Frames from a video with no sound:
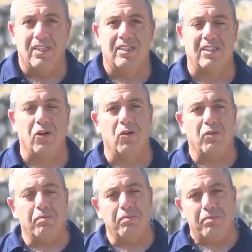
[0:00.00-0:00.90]
So
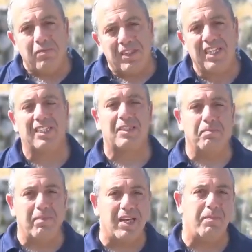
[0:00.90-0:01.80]
this
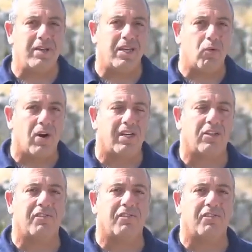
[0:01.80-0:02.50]
may be one